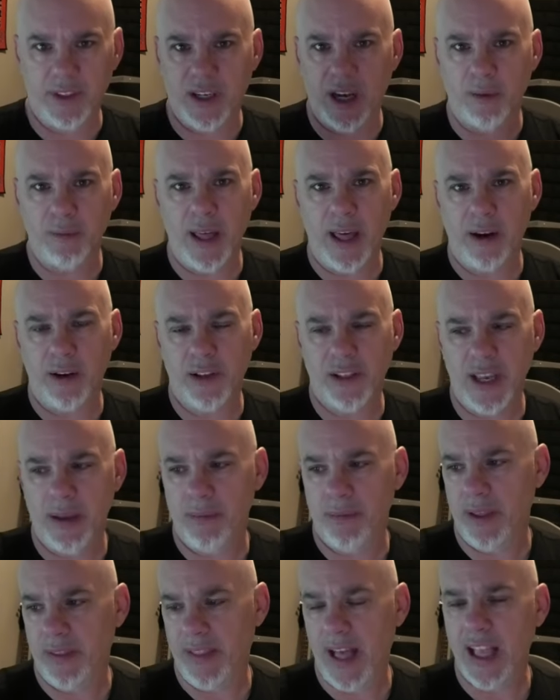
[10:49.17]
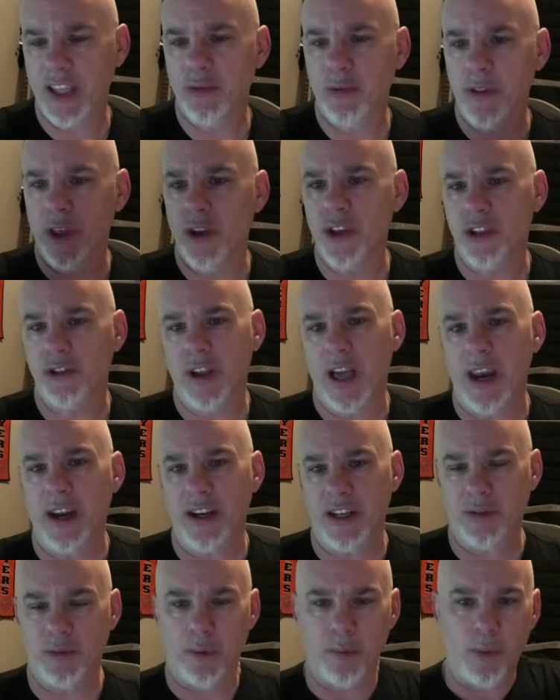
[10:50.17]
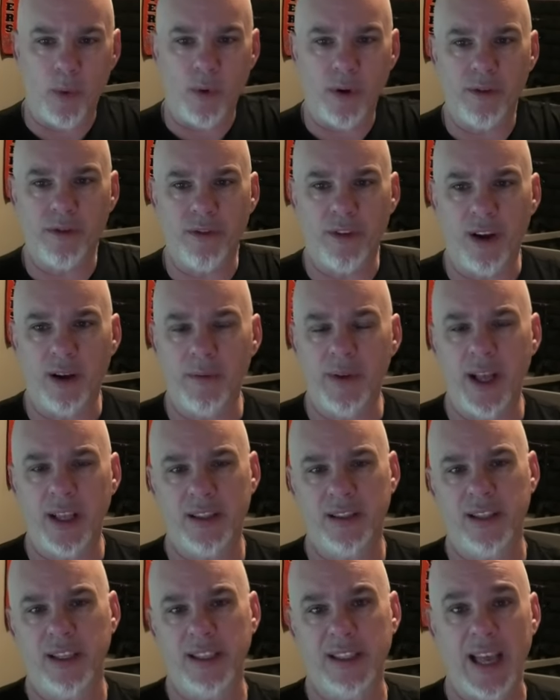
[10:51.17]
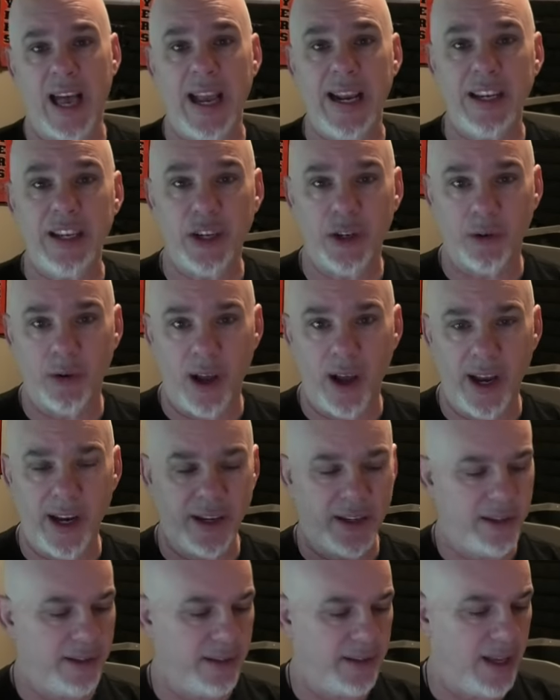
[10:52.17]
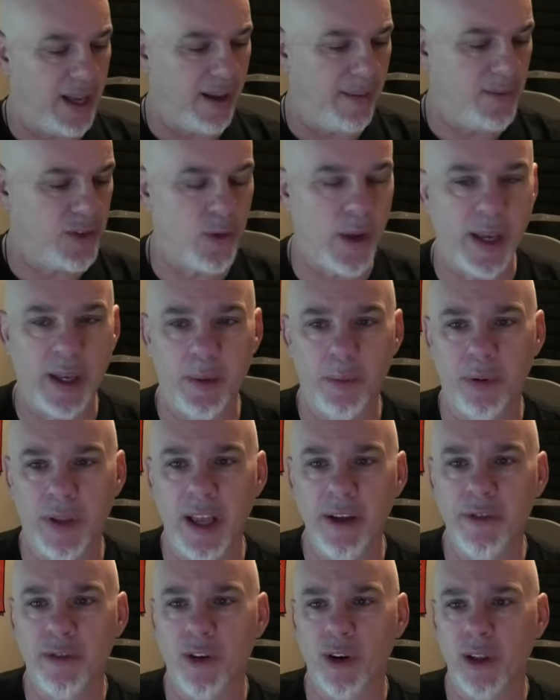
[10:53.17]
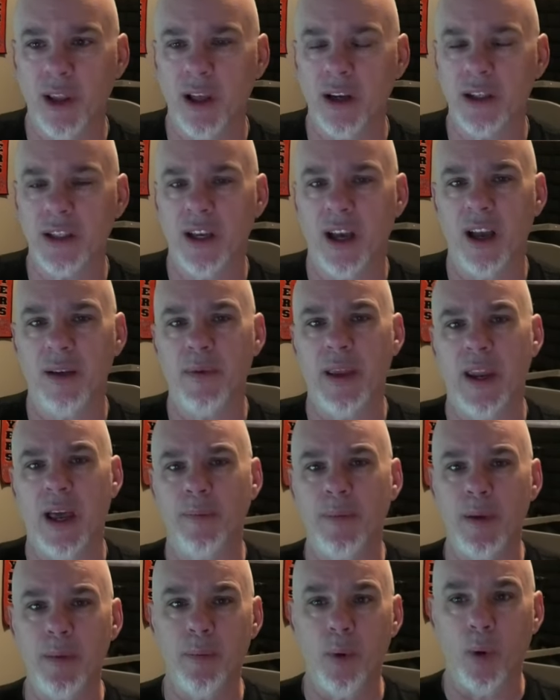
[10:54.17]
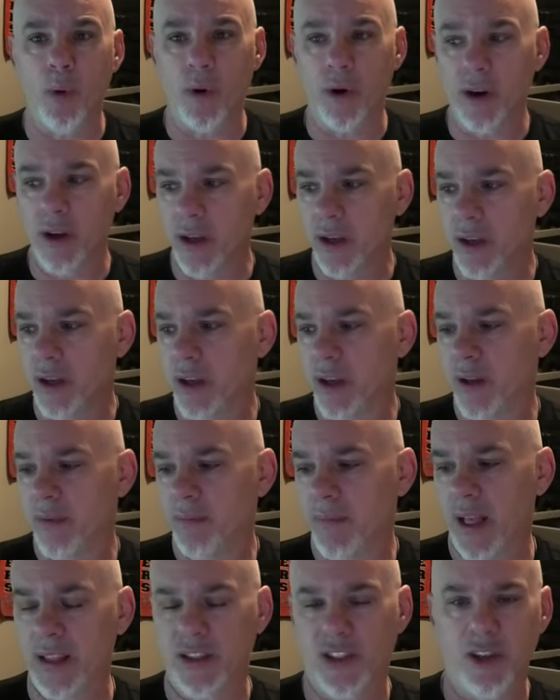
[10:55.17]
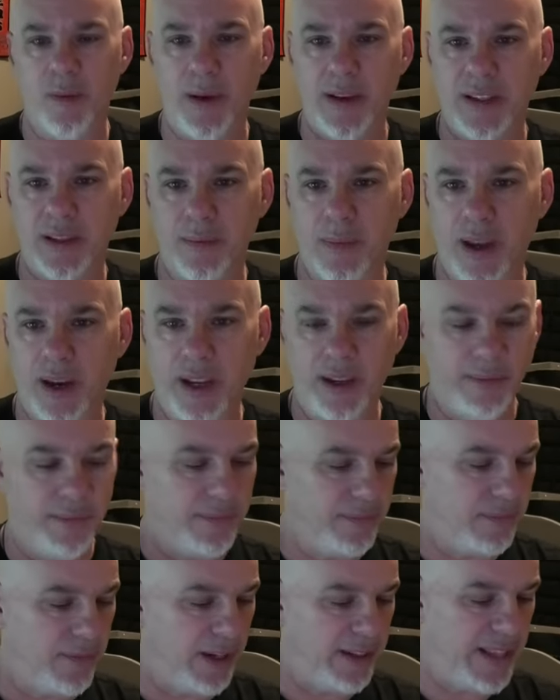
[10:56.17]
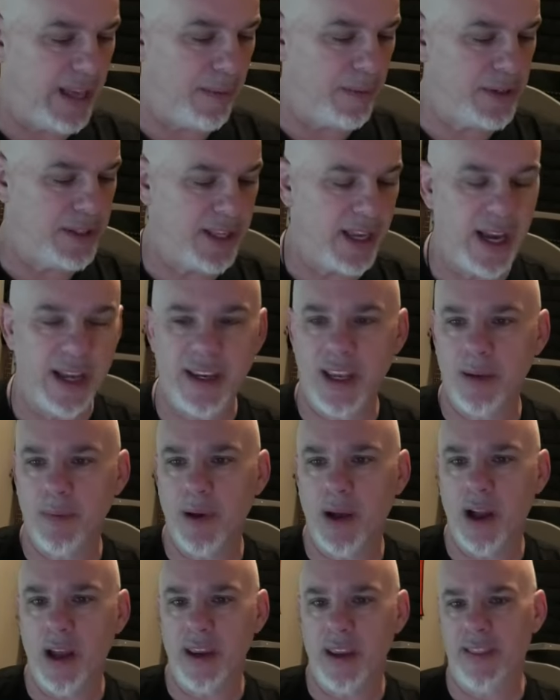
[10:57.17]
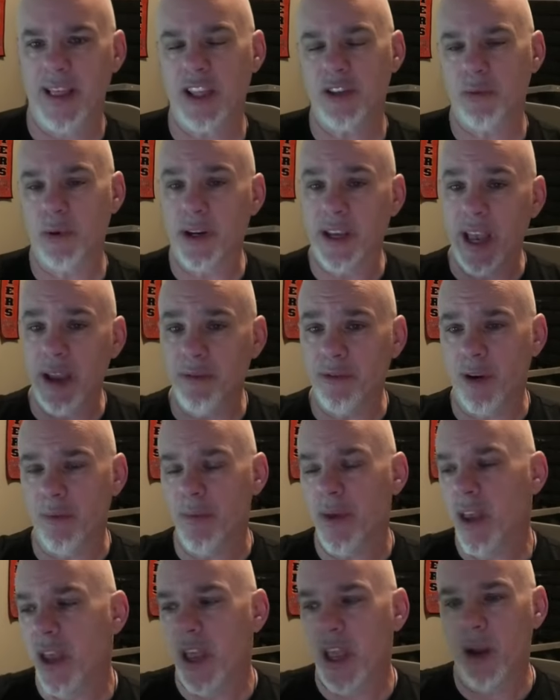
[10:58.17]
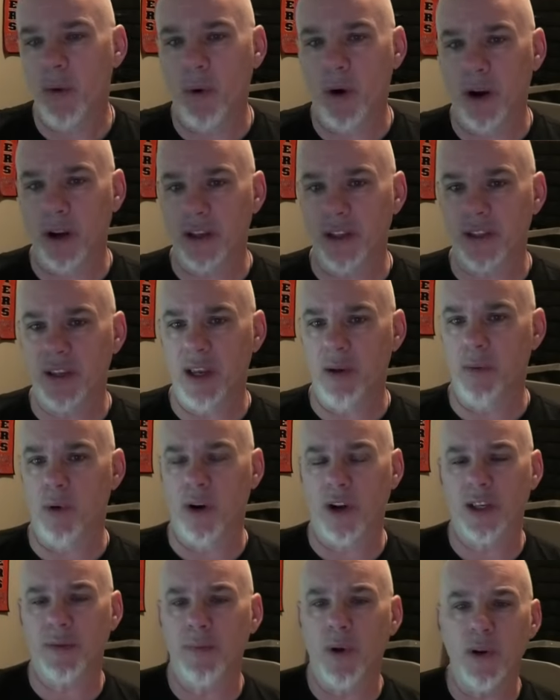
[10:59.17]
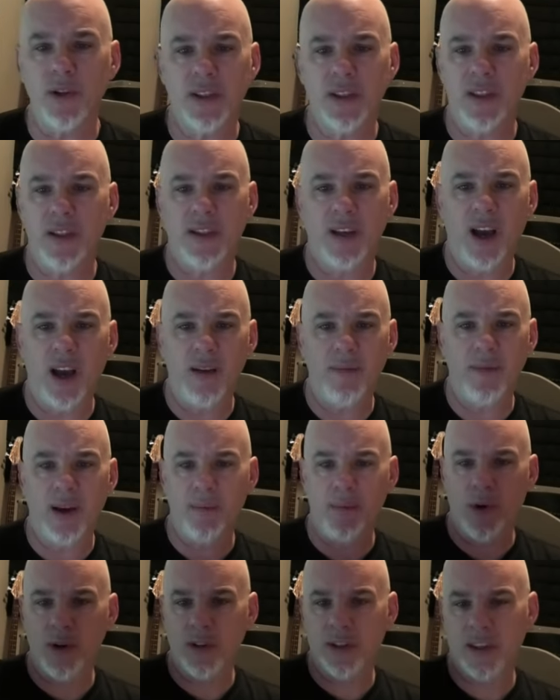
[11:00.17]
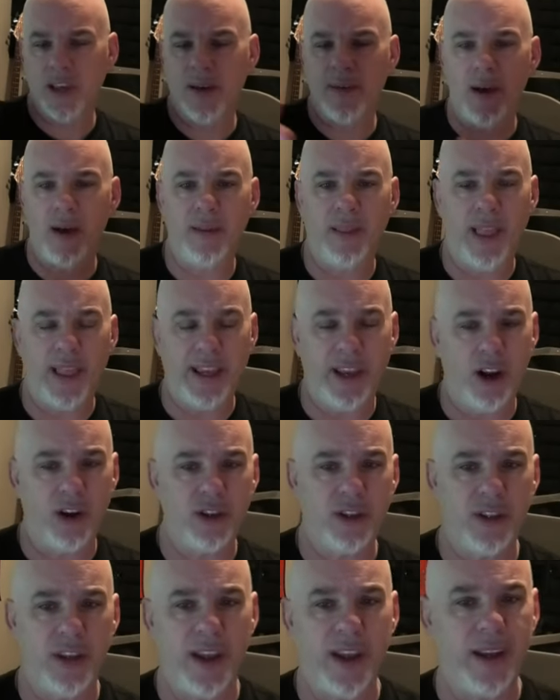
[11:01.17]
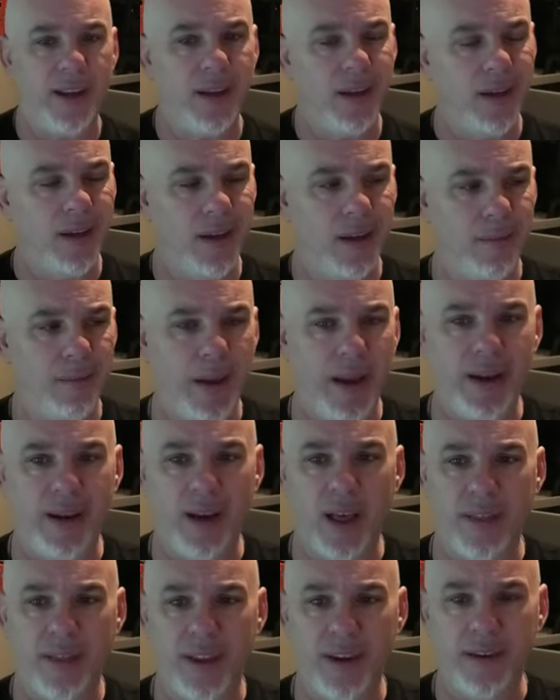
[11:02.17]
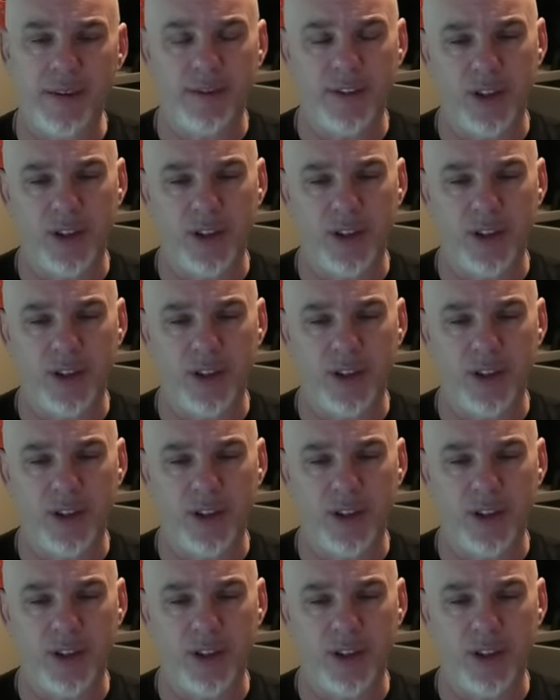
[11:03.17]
Come ladder, same thing. That's where those strategies were born from. It's designed to grind, so I could play for a long time and not be bored and still make some money. Right? That was the idea behind it. And that's where it came from. It works. It works most of the time. And most of the time, I, like yesterday, made nothing.